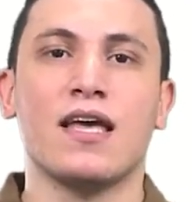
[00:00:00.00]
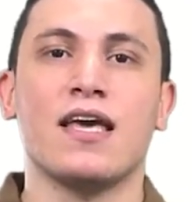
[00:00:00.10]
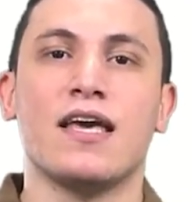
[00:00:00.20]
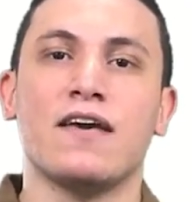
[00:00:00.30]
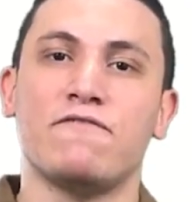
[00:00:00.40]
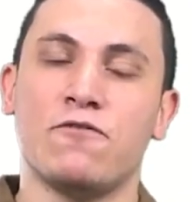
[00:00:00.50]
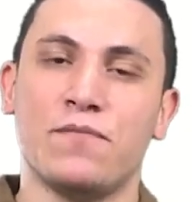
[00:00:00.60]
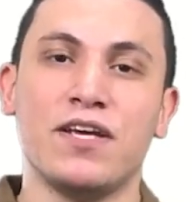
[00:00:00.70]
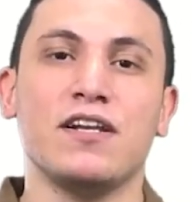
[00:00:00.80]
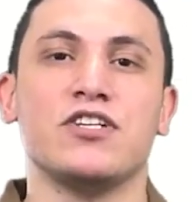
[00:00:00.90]
From
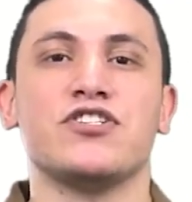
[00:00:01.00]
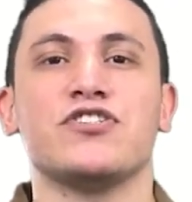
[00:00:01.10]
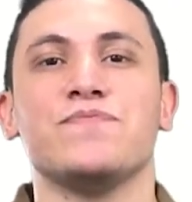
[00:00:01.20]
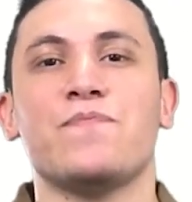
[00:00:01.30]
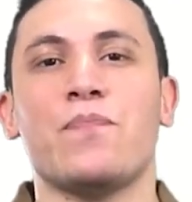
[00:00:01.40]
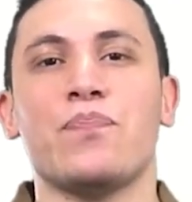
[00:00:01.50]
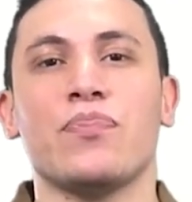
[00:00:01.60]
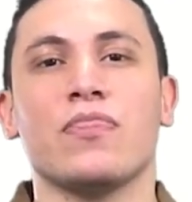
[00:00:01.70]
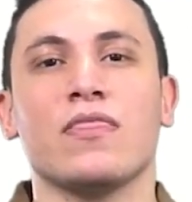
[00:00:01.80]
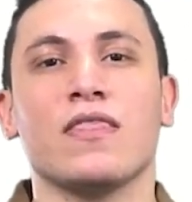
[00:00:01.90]
English.
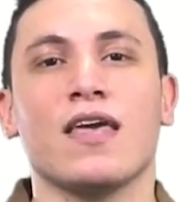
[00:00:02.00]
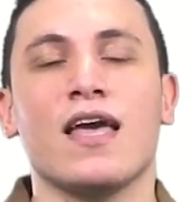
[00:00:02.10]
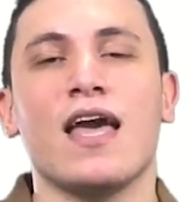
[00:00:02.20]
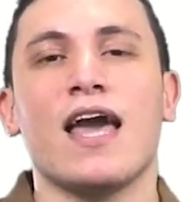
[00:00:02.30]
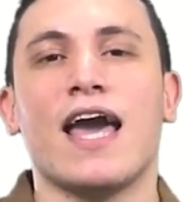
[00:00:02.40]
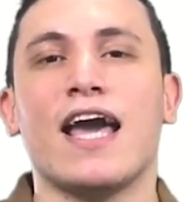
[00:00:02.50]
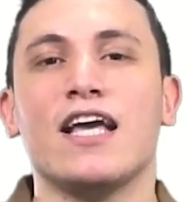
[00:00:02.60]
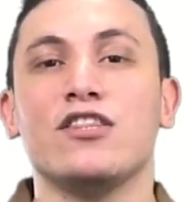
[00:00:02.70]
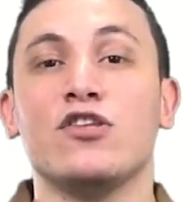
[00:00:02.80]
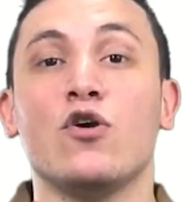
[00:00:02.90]

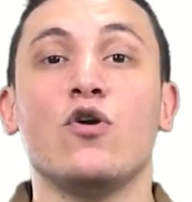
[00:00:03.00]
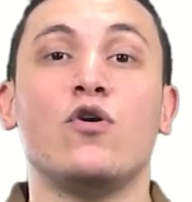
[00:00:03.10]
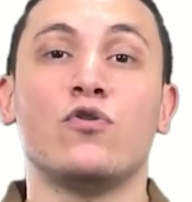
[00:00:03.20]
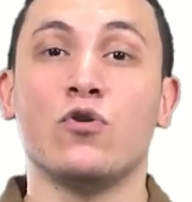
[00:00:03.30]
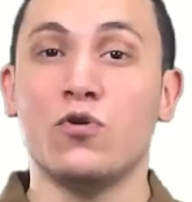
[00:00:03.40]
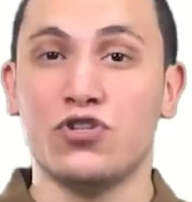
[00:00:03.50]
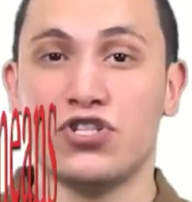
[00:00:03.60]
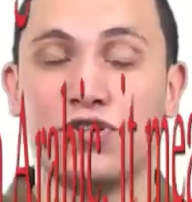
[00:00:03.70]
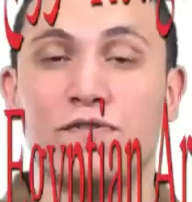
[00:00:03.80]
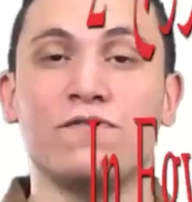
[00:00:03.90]
And rouge
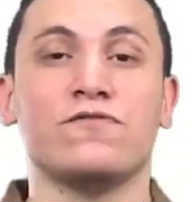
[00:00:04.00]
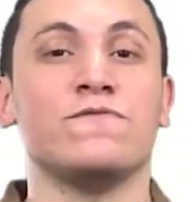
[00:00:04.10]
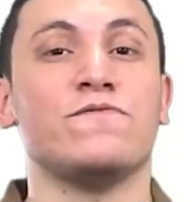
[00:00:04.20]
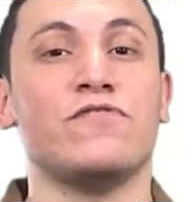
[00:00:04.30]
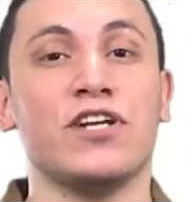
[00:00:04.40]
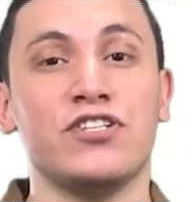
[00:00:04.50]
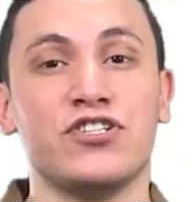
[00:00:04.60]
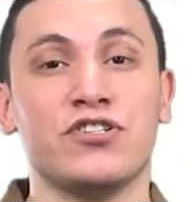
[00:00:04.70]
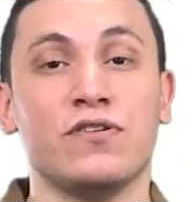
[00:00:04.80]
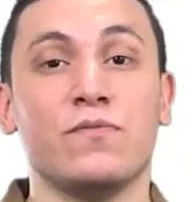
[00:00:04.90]
from French,
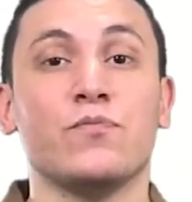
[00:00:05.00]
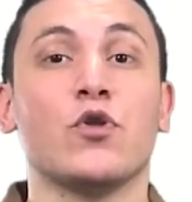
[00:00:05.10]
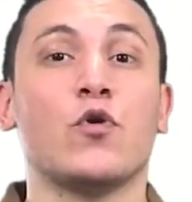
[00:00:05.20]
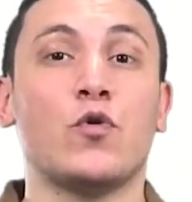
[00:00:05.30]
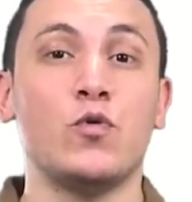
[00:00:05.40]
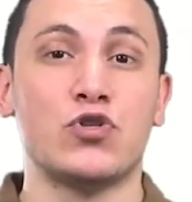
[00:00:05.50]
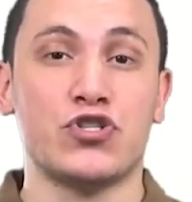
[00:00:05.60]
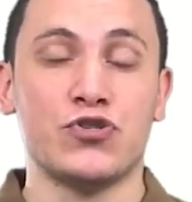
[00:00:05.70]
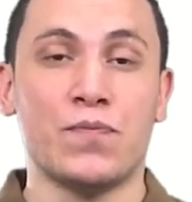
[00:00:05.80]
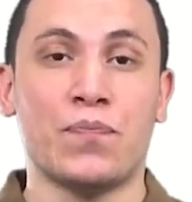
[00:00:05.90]
rouge.
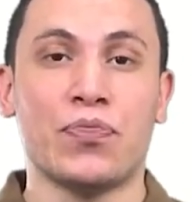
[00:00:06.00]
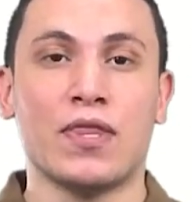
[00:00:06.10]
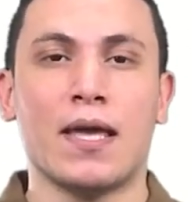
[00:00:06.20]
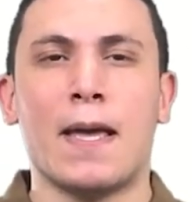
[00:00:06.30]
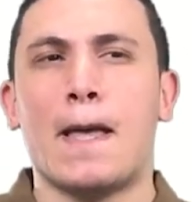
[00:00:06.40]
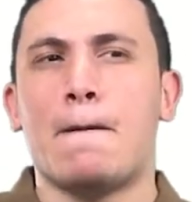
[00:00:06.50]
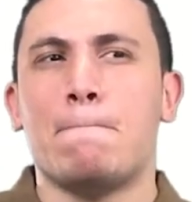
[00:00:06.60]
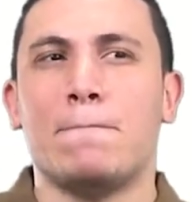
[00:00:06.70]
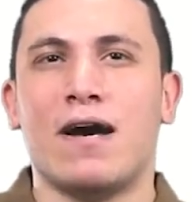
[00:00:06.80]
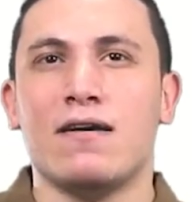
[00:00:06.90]

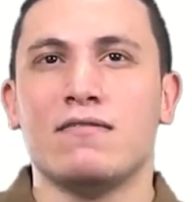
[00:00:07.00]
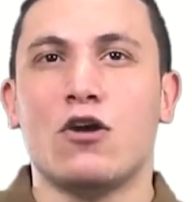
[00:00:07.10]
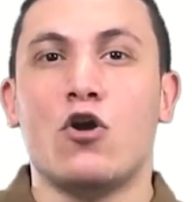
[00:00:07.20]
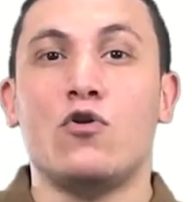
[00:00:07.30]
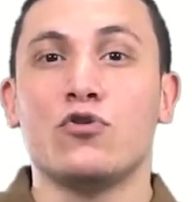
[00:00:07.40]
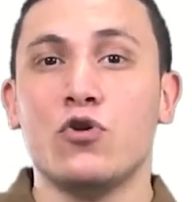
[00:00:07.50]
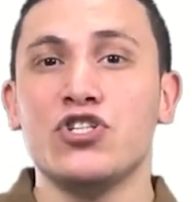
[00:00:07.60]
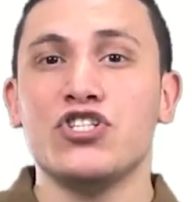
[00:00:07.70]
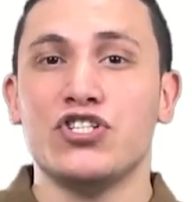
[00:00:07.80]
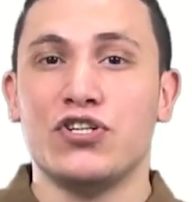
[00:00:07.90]
But
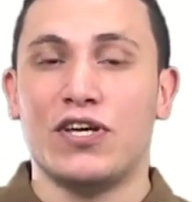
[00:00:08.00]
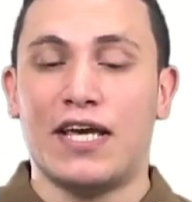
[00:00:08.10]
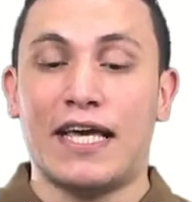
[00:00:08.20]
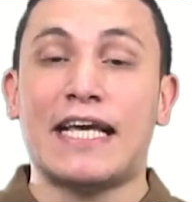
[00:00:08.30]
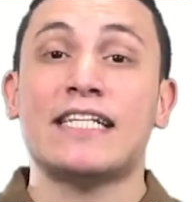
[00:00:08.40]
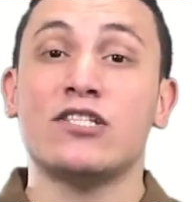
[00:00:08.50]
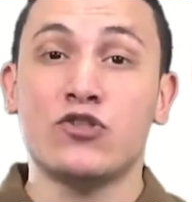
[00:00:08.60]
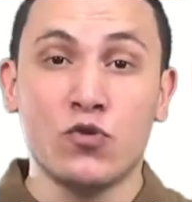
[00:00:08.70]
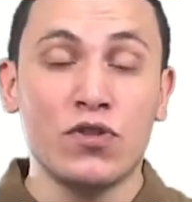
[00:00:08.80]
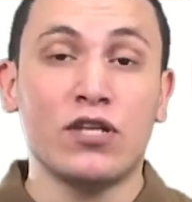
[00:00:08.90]
rouge, it's true
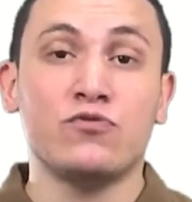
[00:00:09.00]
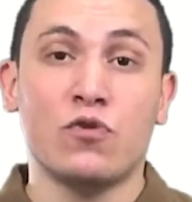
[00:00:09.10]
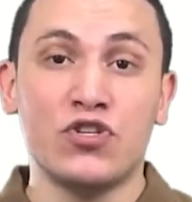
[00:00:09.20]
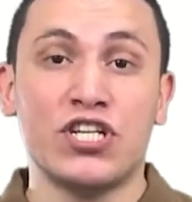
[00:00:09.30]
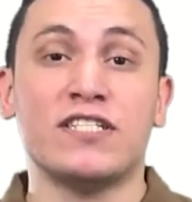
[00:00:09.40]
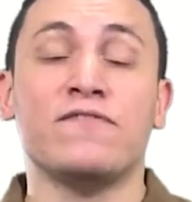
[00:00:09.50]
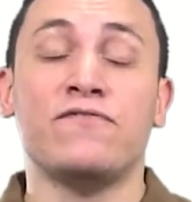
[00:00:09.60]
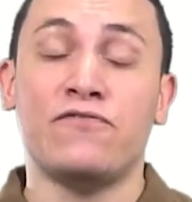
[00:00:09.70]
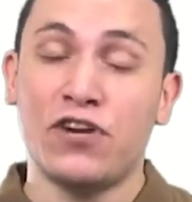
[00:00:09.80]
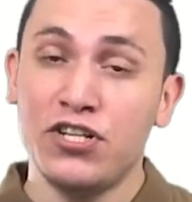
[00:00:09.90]
that rouge is a
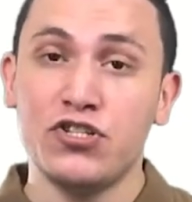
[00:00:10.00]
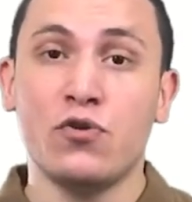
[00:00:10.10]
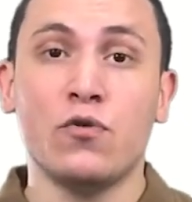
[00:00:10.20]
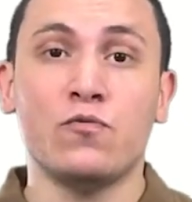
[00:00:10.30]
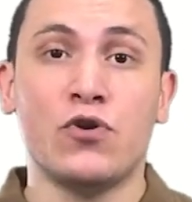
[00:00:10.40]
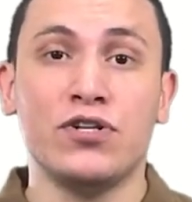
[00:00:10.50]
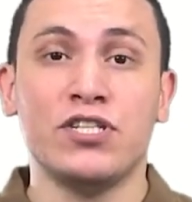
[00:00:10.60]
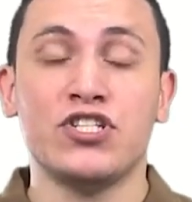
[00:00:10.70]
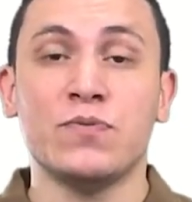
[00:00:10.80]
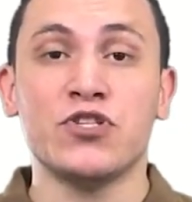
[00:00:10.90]
French loan word in
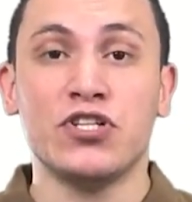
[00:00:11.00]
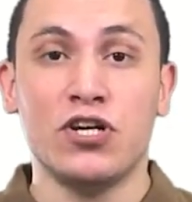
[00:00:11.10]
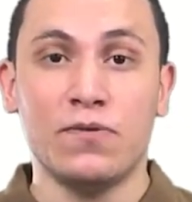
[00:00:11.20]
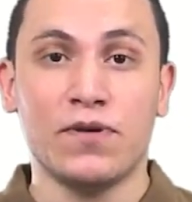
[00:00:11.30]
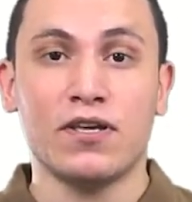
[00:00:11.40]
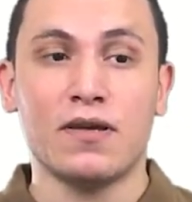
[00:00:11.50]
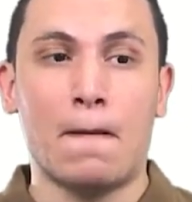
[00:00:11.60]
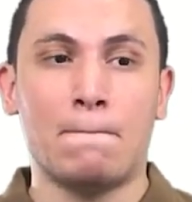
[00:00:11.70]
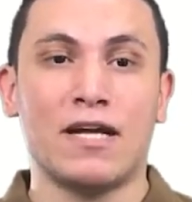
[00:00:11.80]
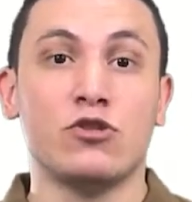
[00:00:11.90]
Egyptian Arabic,
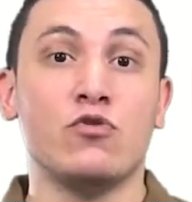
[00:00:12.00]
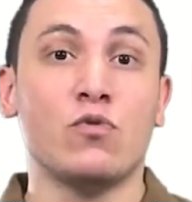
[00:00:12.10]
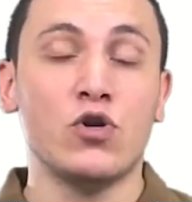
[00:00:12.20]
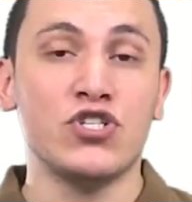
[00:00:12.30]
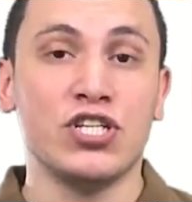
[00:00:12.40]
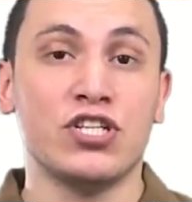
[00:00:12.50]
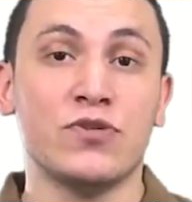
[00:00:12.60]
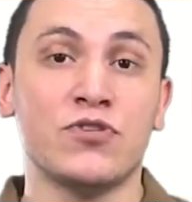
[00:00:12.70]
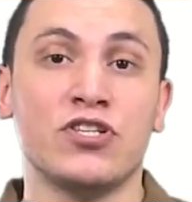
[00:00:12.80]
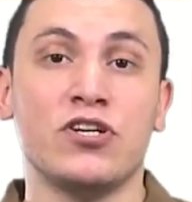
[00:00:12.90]
but rouge in Egyptian
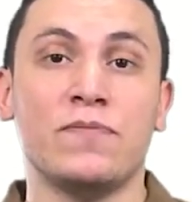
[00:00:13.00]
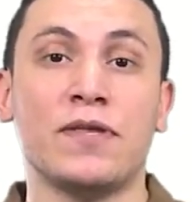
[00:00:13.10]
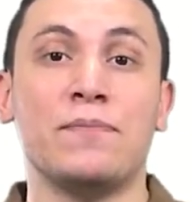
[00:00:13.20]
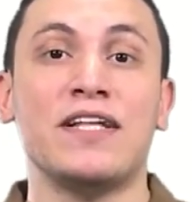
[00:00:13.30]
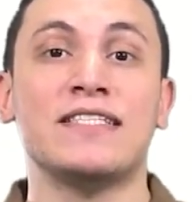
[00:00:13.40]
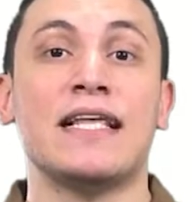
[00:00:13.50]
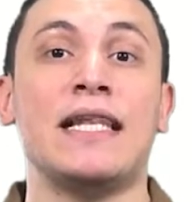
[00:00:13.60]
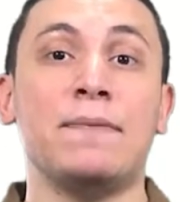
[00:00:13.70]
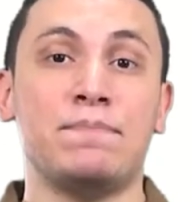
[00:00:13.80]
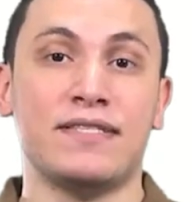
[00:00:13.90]
Arabic means
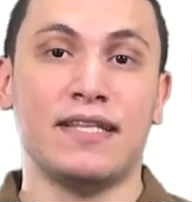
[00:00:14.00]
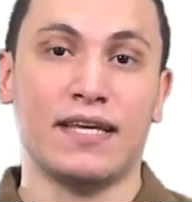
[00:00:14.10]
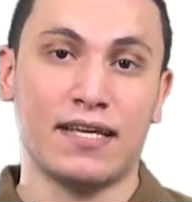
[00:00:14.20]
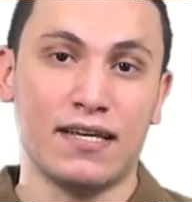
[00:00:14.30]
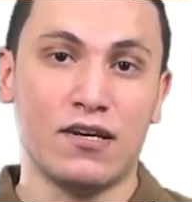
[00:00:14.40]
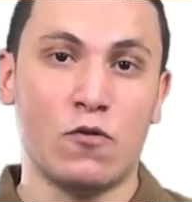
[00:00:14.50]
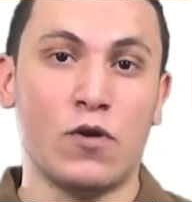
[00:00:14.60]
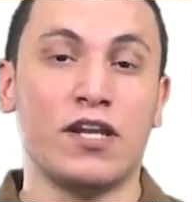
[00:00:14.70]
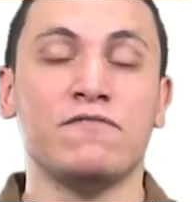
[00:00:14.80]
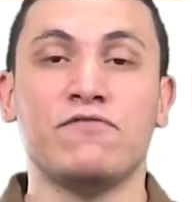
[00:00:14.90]
lipstick, while
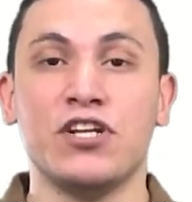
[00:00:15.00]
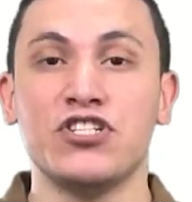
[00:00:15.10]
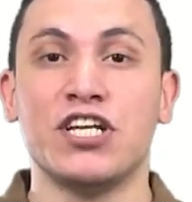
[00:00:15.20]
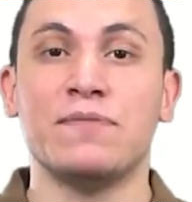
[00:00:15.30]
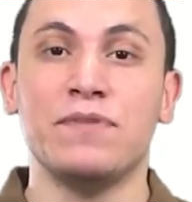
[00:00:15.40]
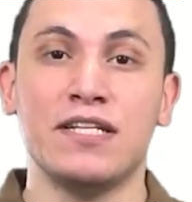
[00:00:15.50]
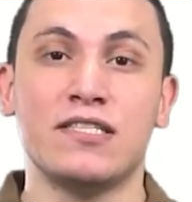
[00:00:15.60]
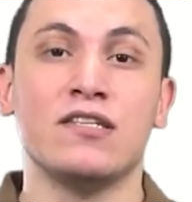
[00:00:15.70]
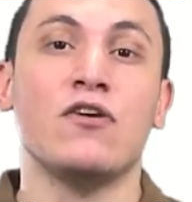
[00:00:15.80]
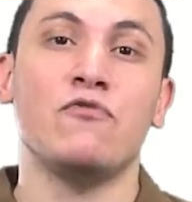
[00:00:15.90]
in French it means
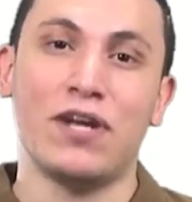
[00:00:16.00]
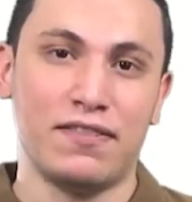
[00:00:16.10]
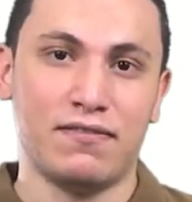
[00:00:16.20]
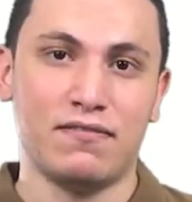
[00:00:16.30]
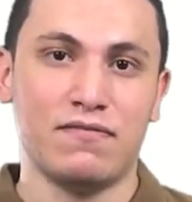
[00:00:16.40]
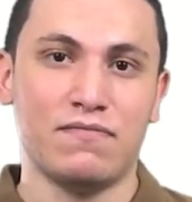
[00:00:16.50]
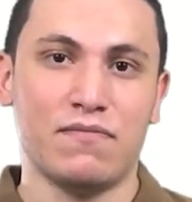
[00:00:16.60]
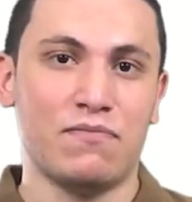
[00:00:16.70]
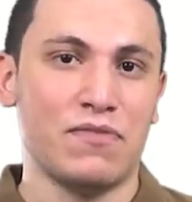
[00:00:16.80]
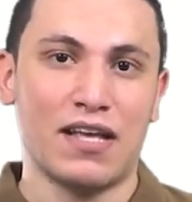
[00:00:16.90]
red,
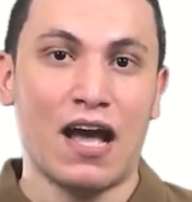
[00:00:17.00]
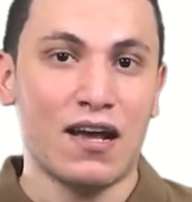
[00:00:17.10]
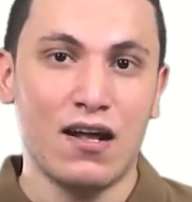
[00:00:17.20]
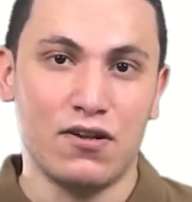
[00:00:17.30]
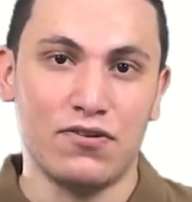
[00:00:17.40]
a color.